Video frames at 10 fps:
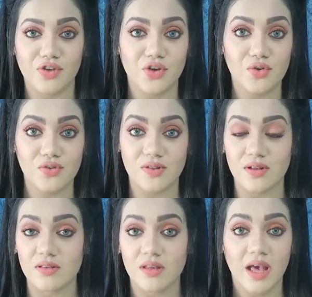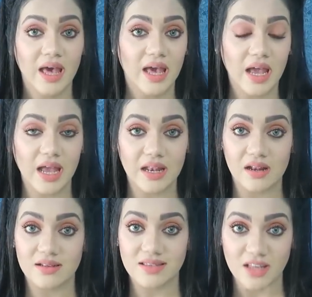to use this
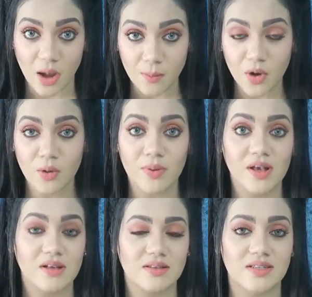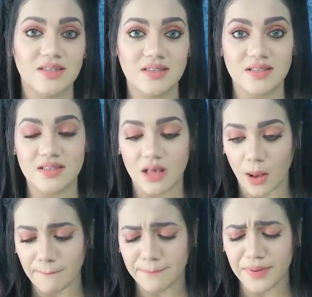in summer because this is a